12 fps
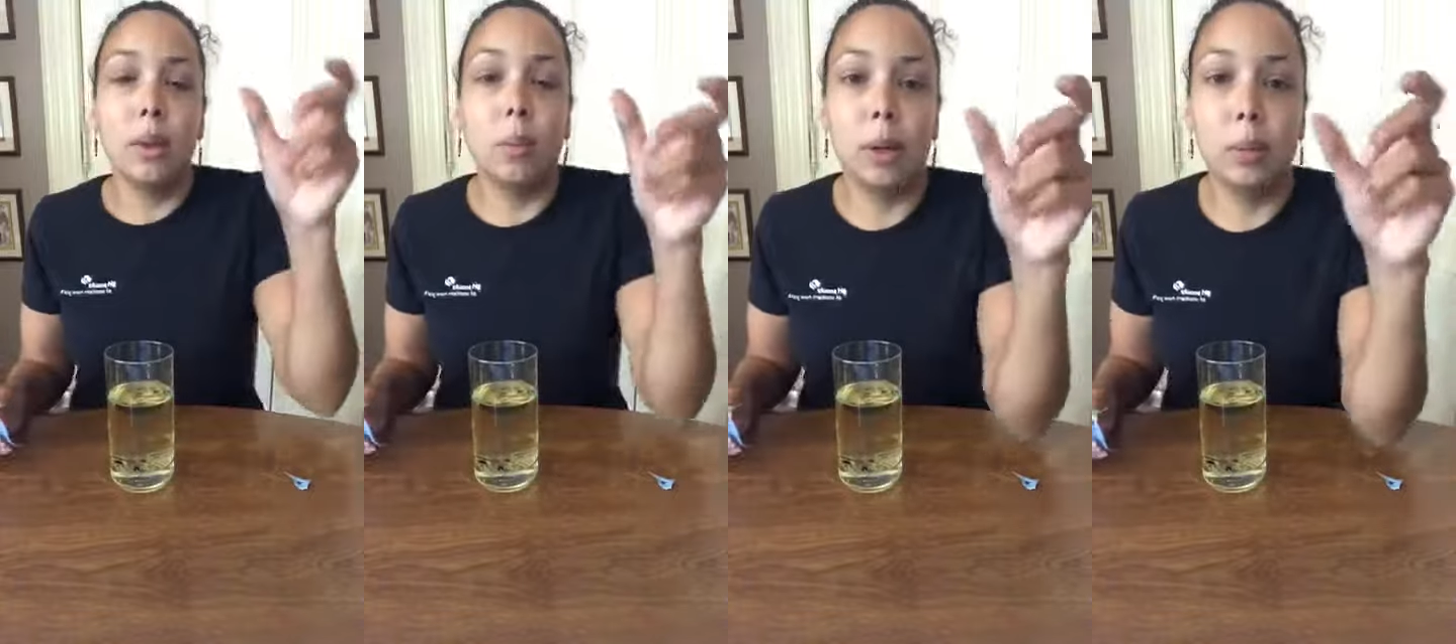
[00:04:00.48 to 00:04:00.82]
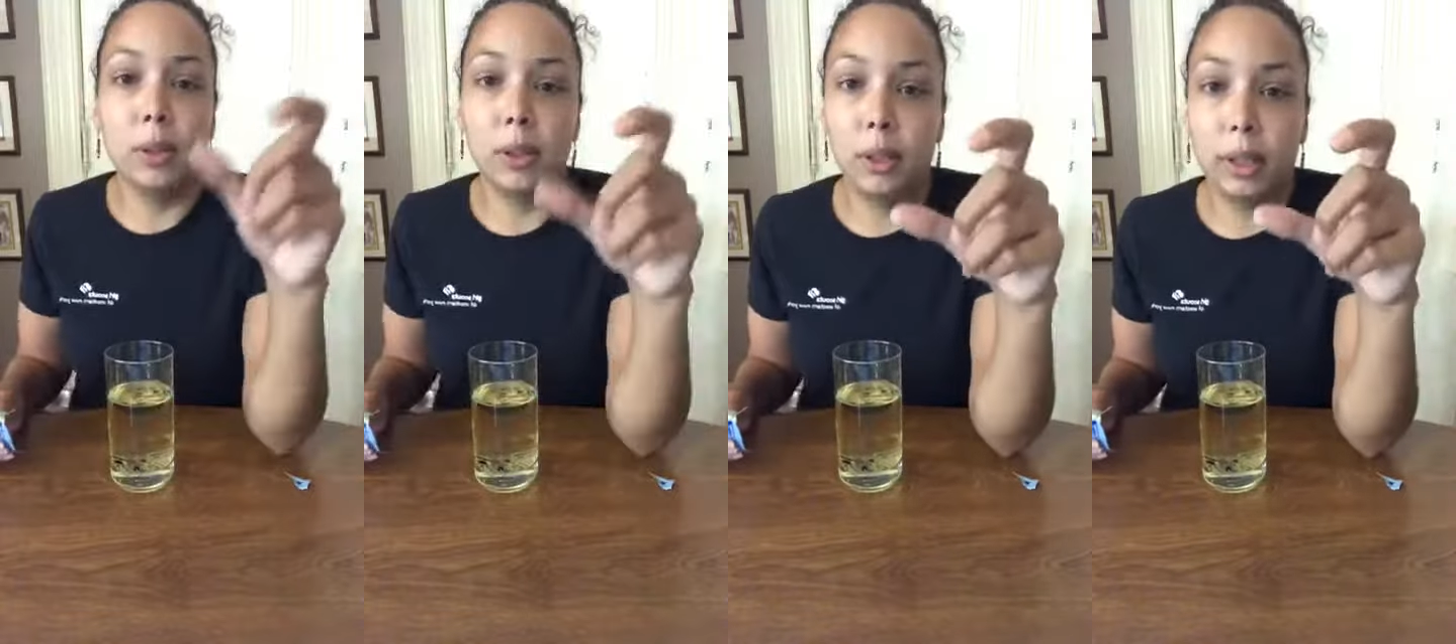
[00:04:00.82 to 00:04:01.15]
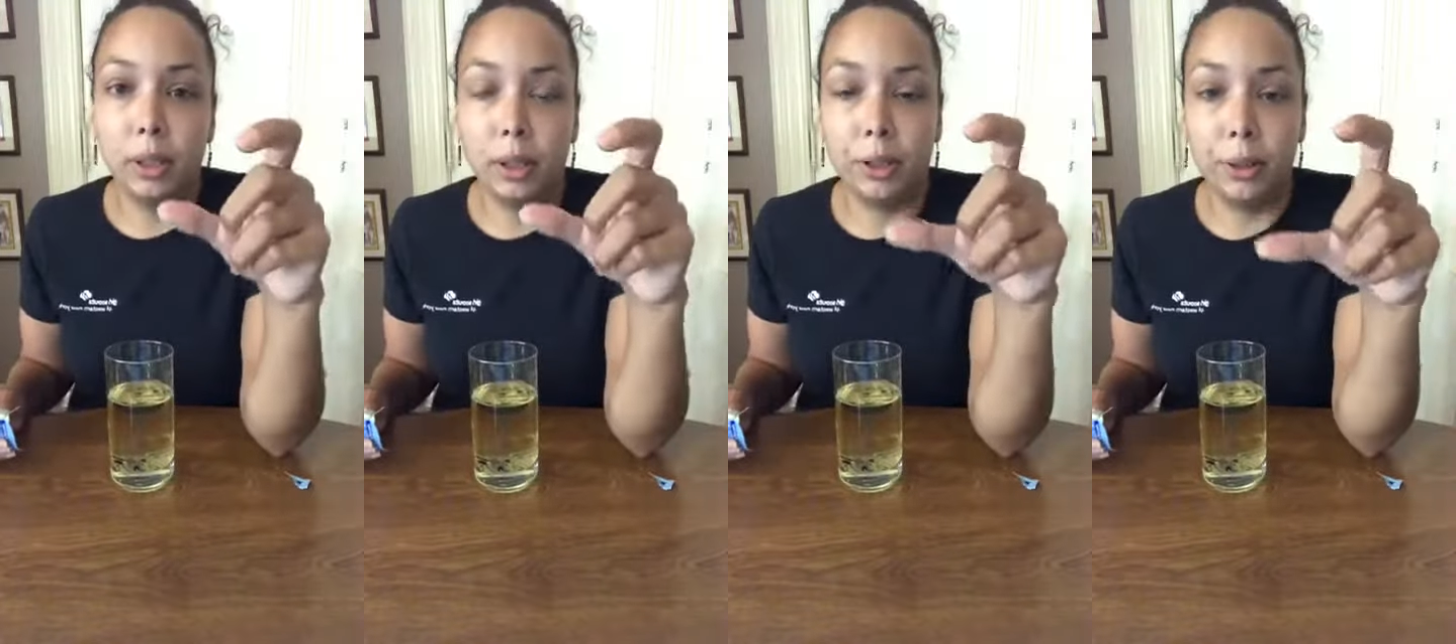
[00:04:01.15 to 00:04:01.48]
bubbles are going to
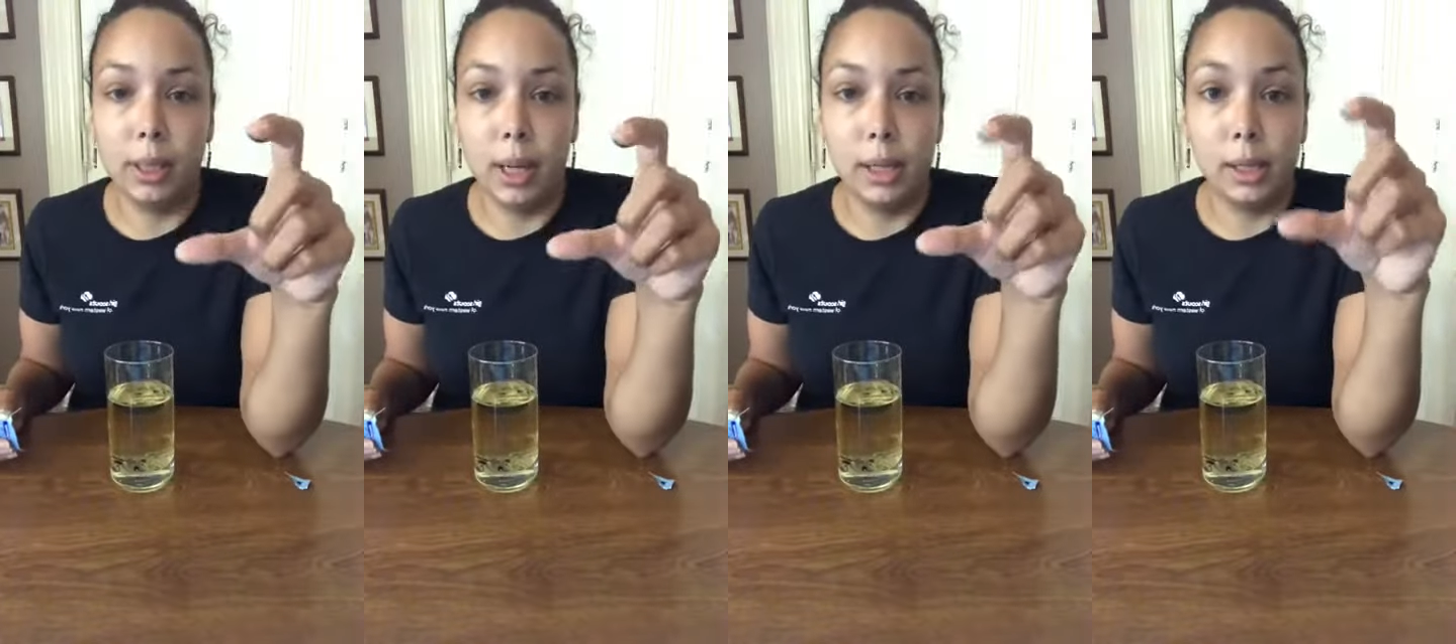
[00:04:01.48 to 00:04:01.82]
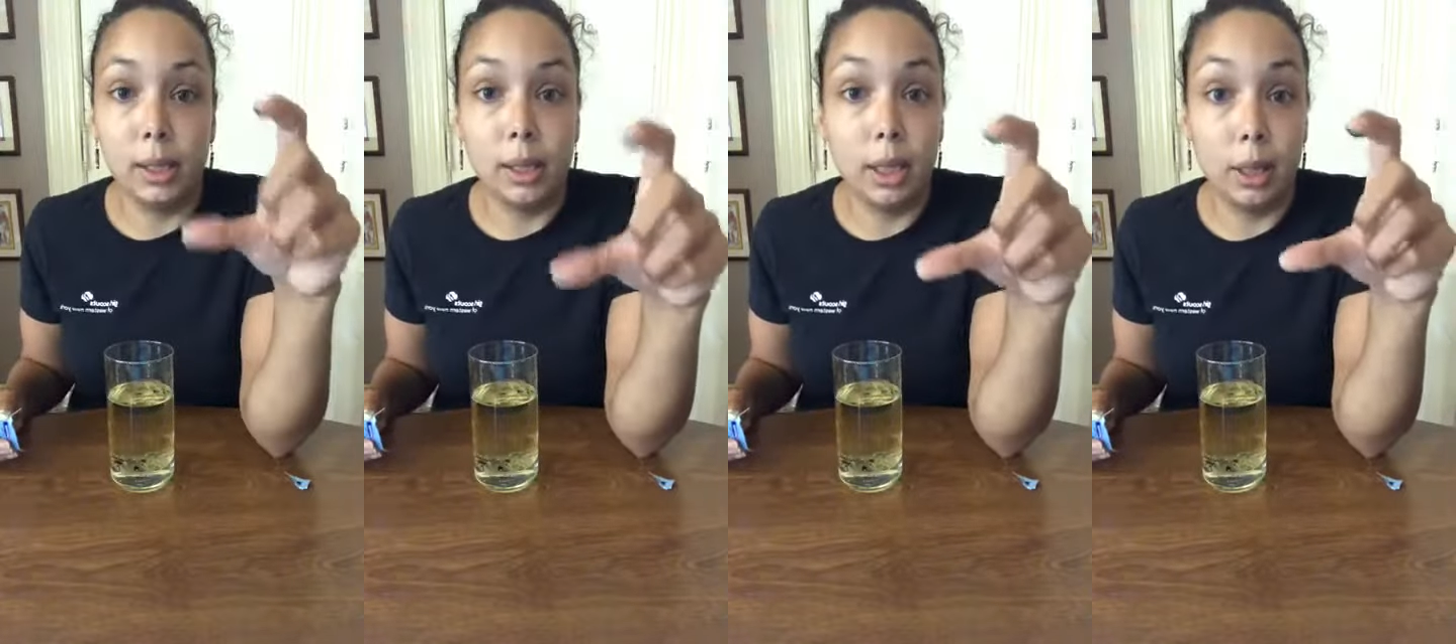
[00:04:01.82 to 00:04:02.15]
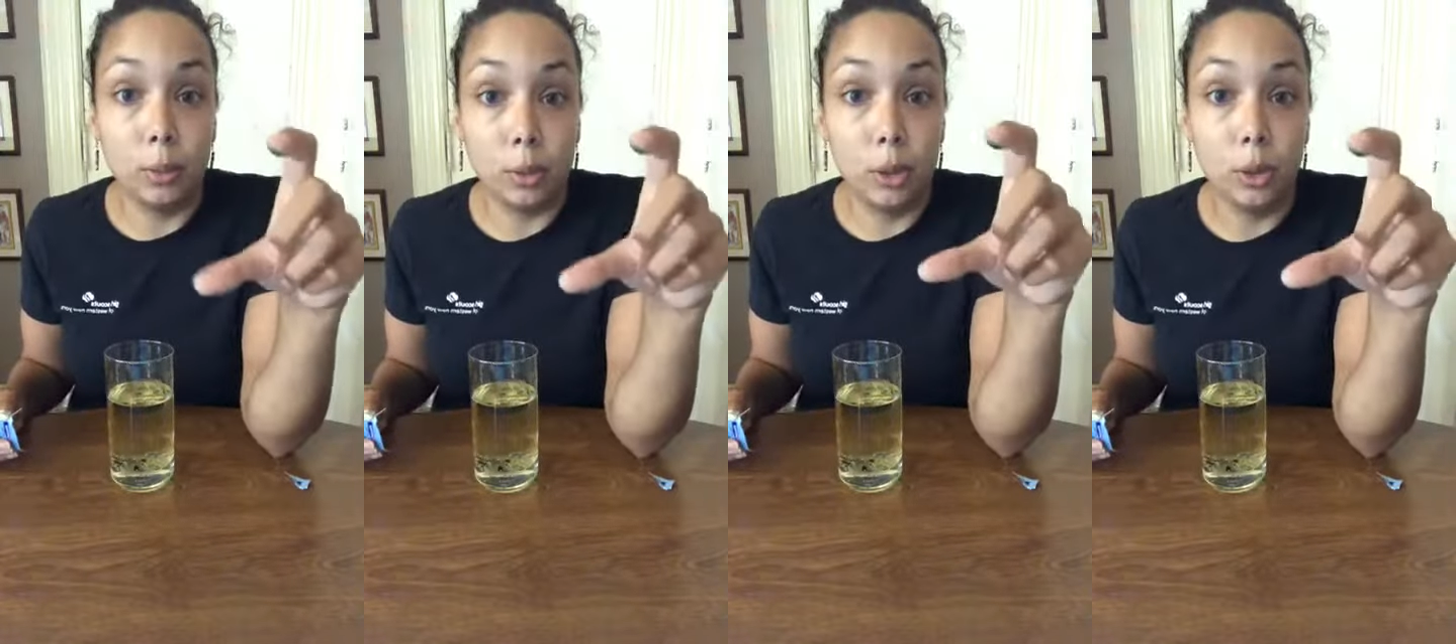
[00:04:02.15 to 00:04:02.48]
create
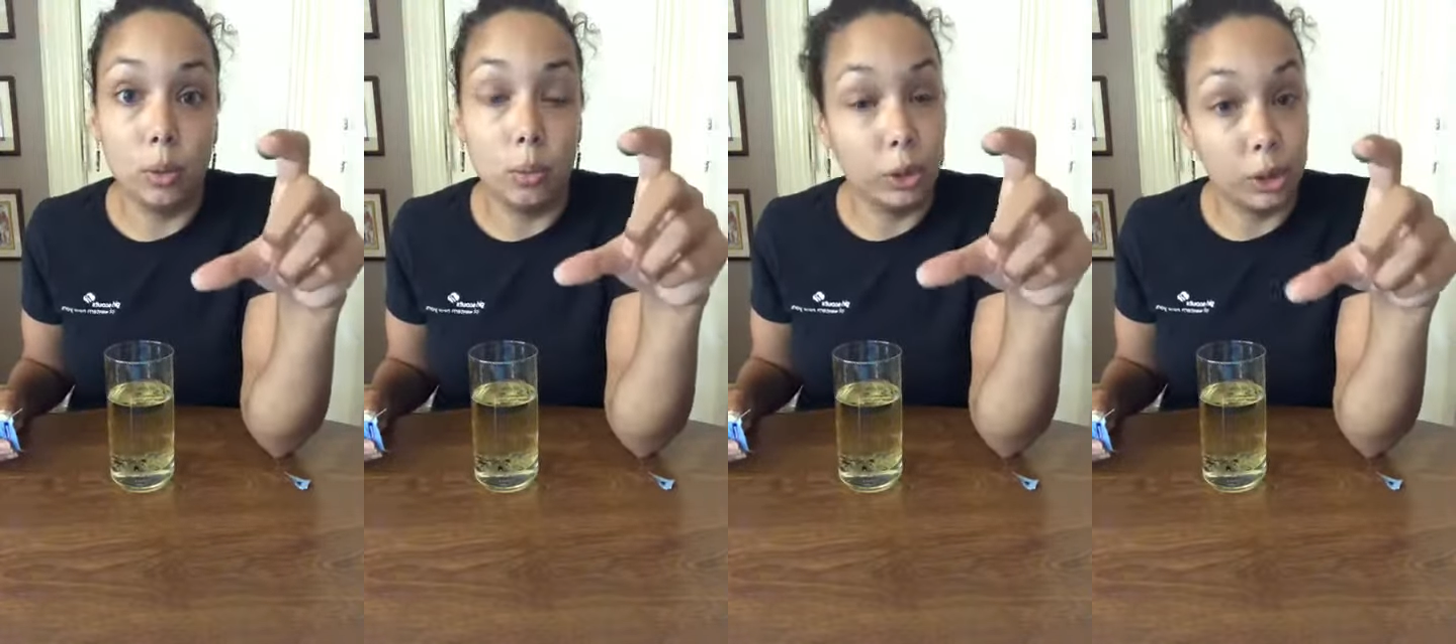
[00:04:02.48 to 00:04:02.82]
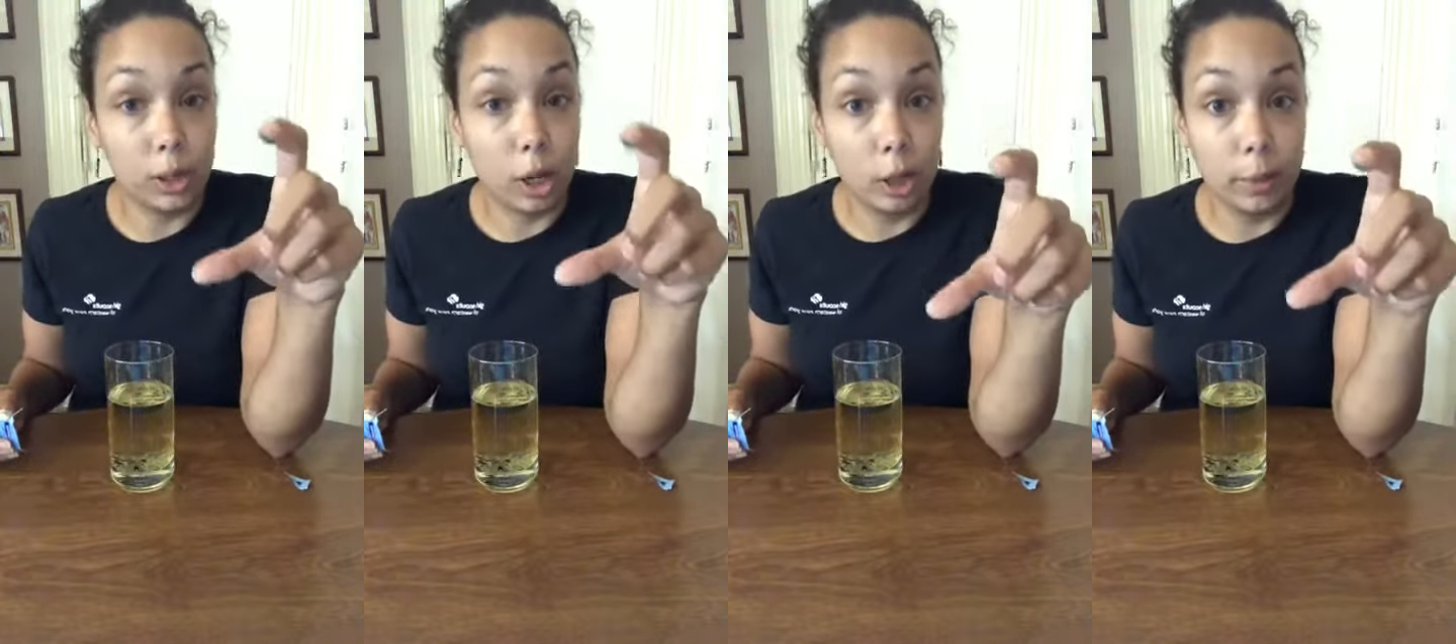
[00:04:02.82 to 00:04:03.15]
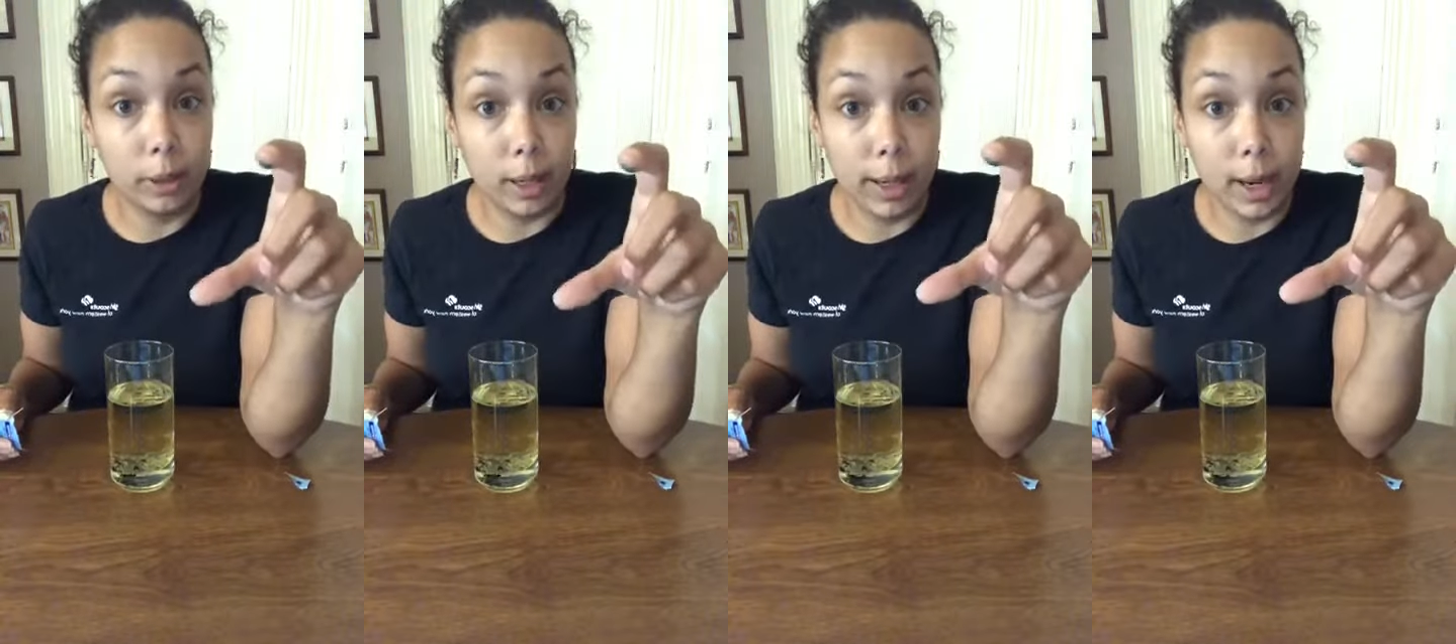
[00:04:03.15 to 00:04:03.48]
CO2, which is carbon
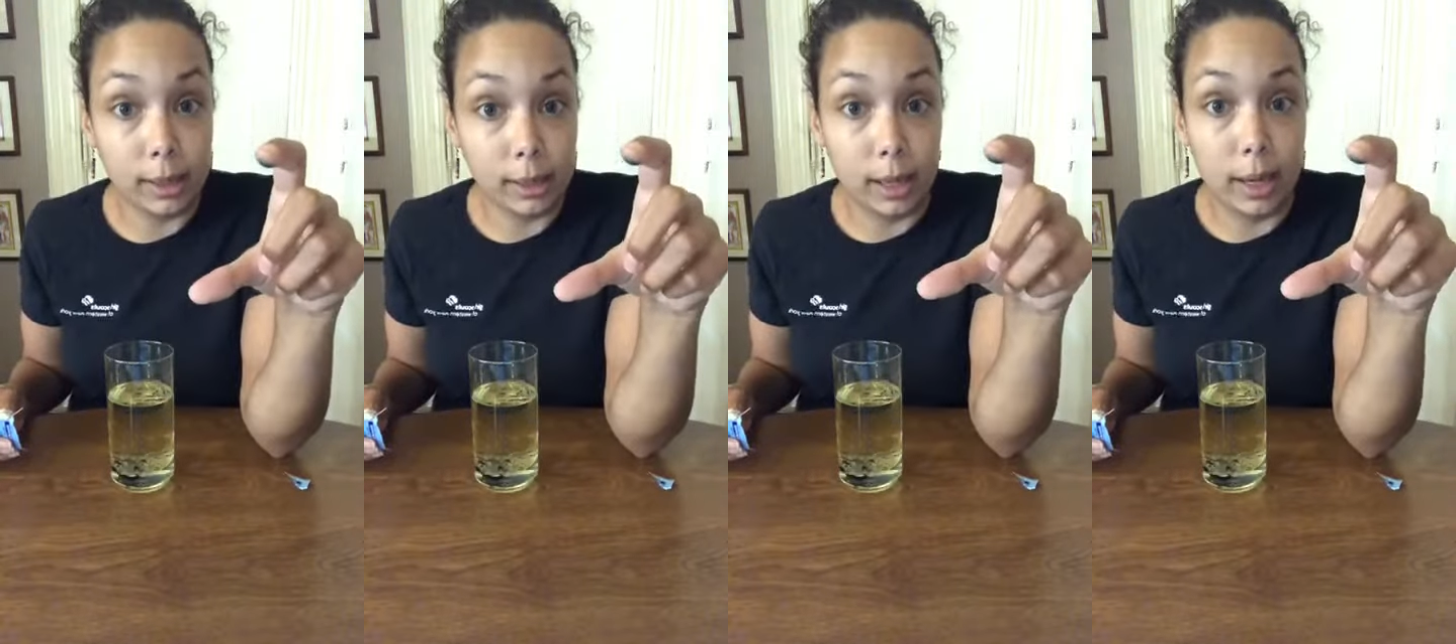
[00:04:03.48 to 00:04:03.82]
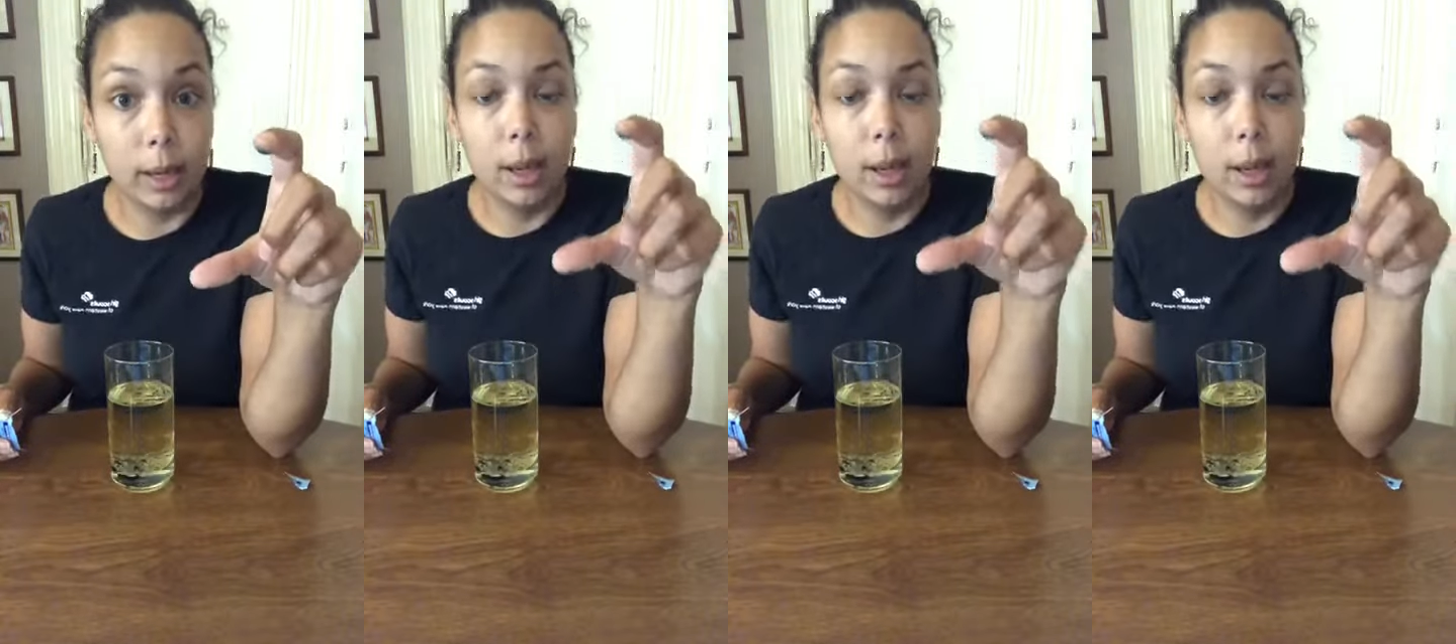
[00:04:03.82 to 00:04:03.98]
dioxide.